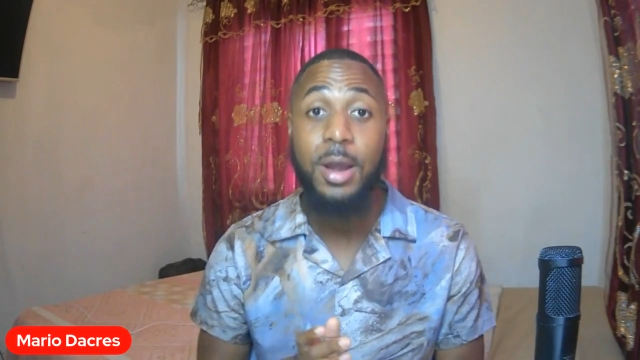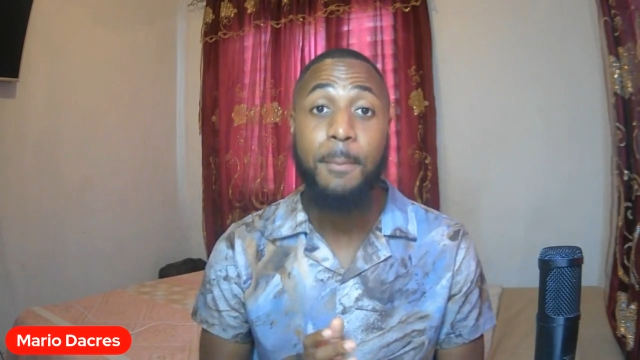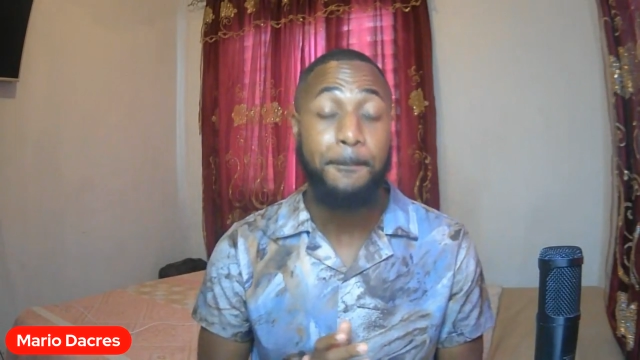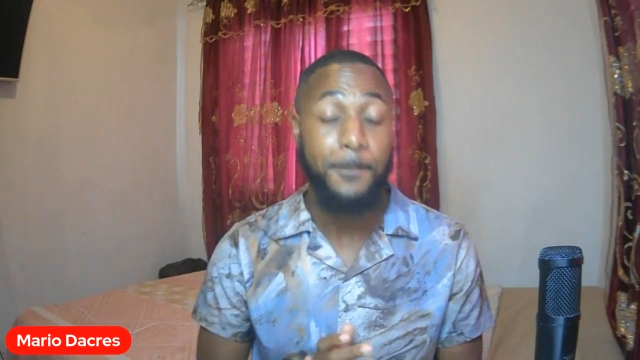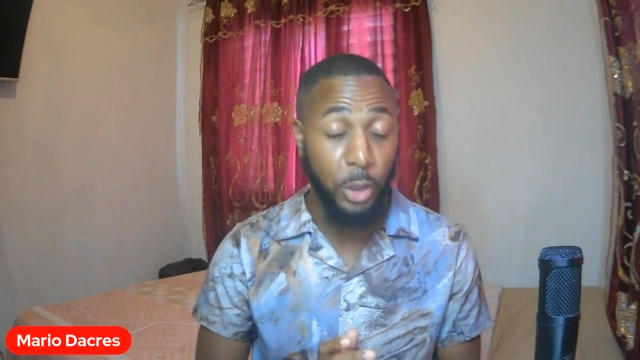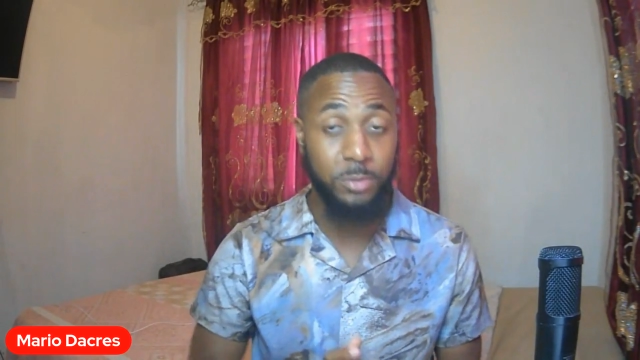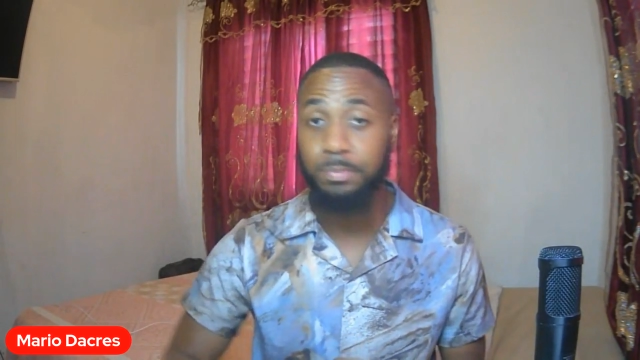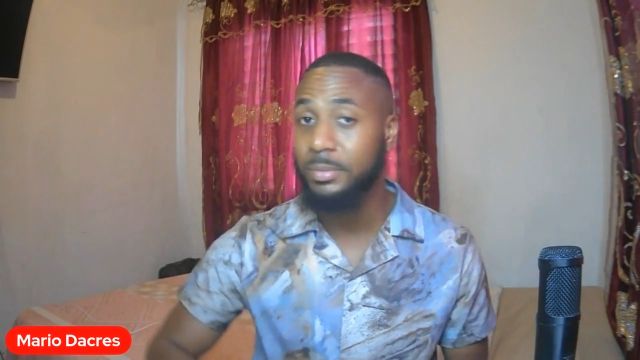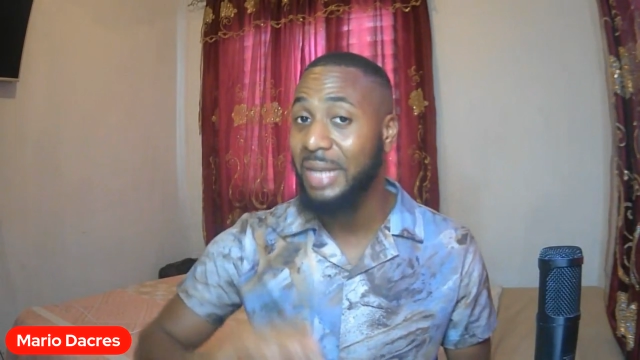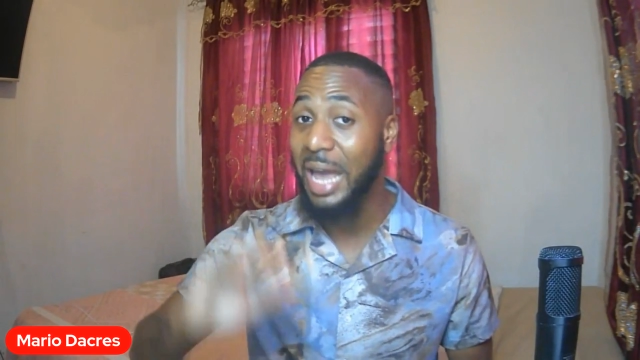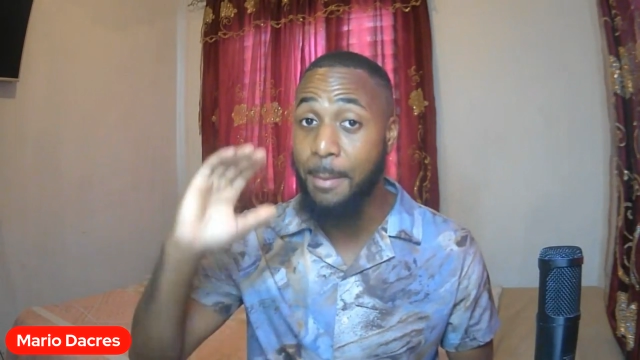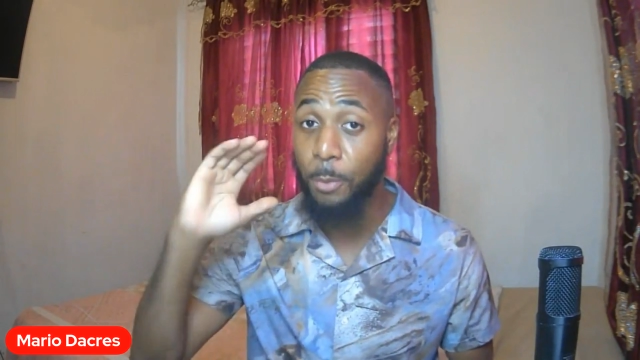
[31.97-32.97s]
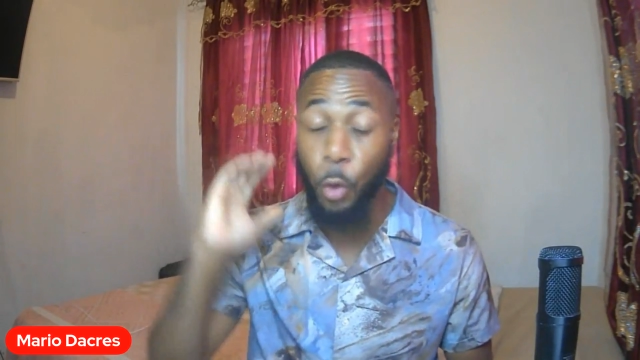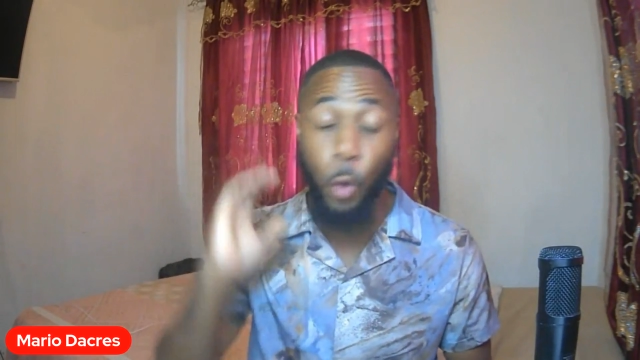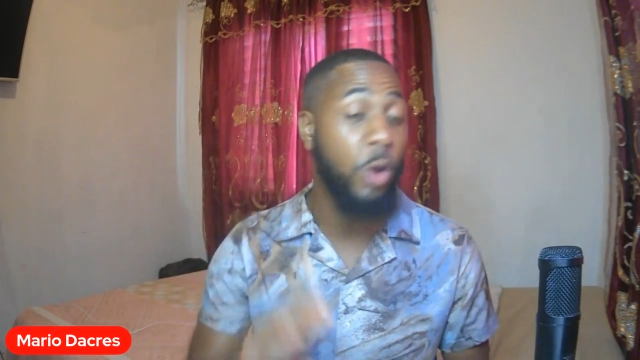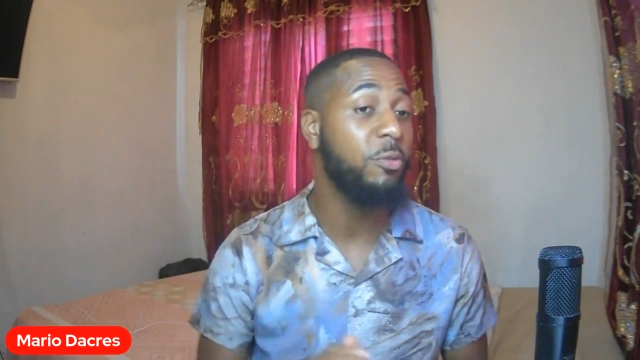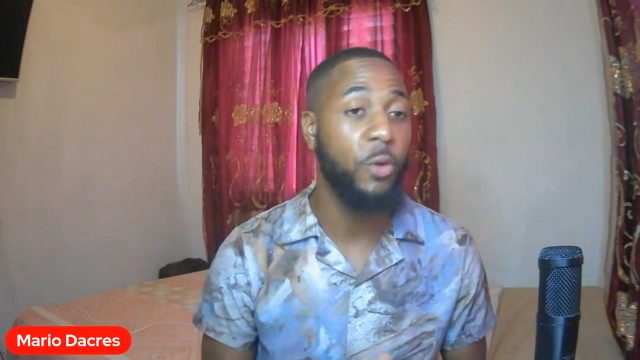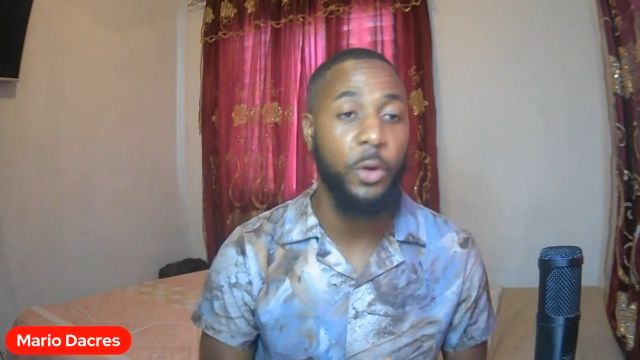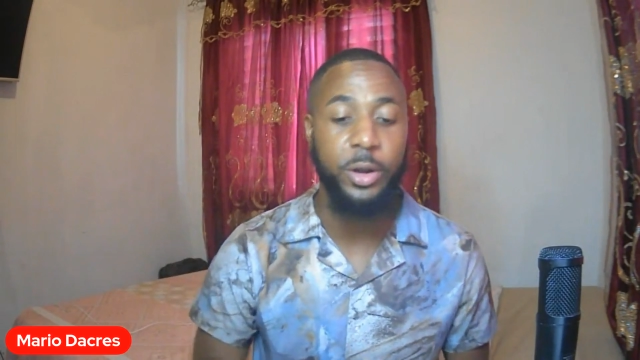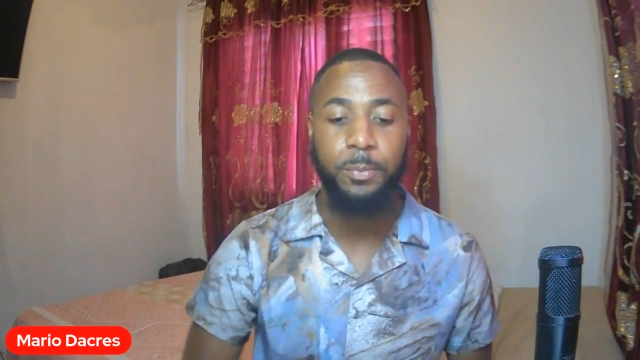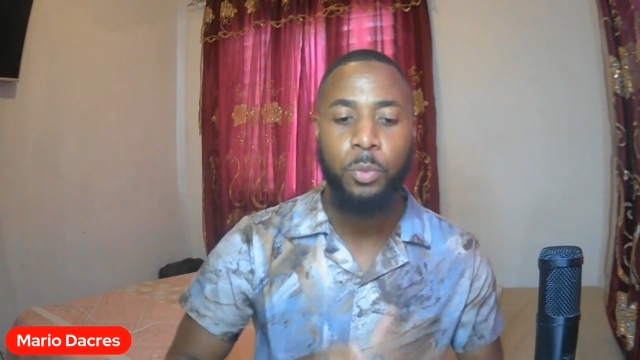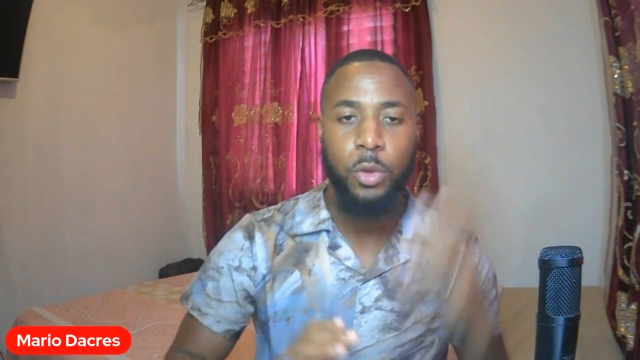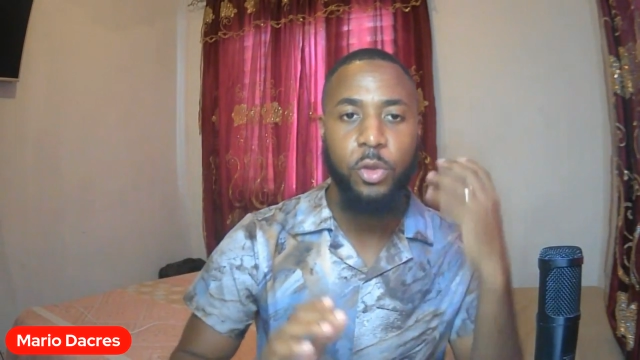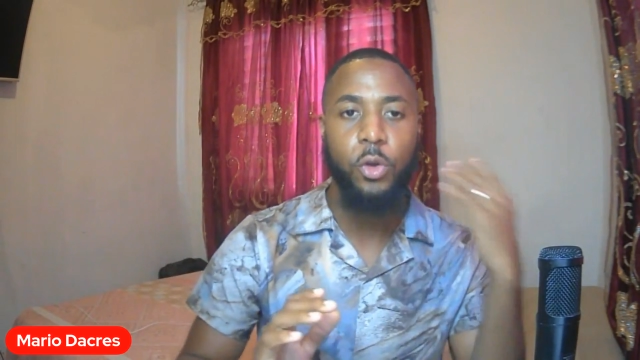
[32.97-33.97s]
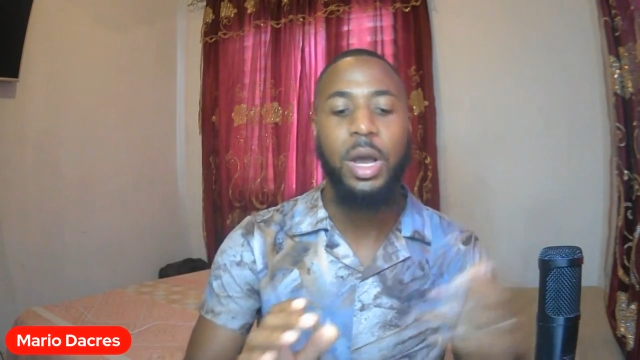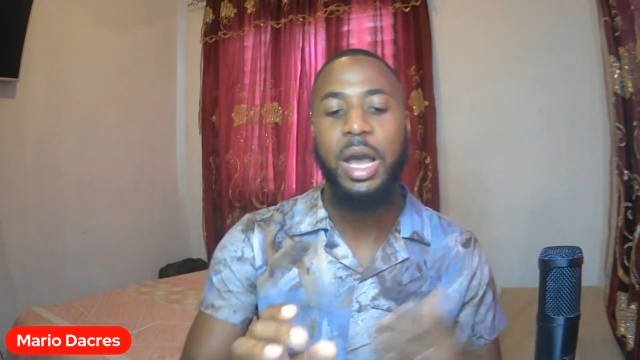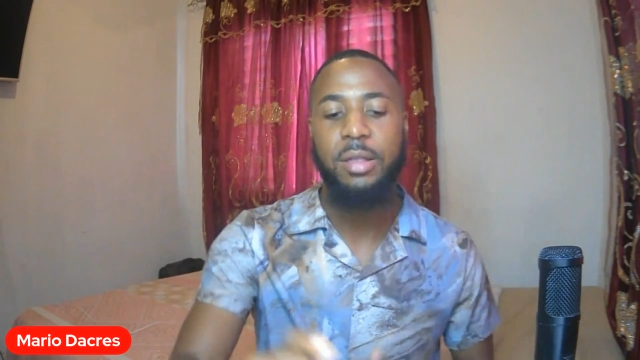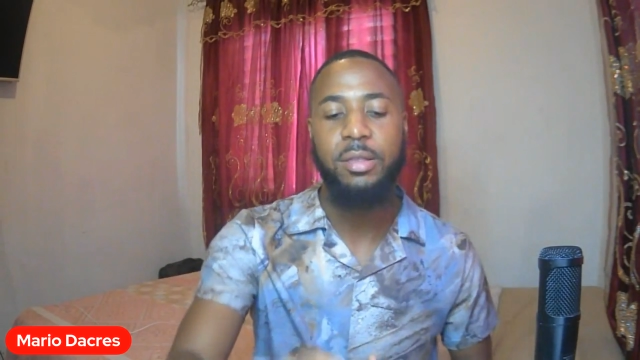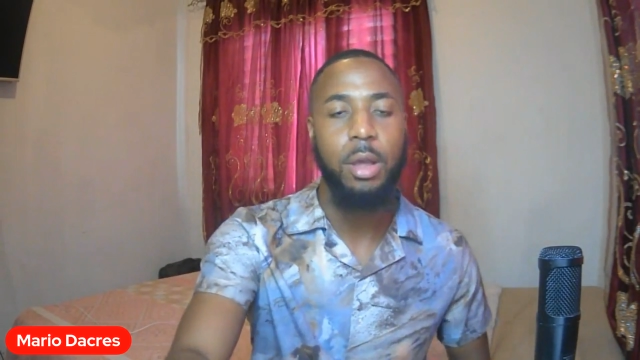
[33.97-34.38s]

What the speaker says: but I'm going for it. So, guys,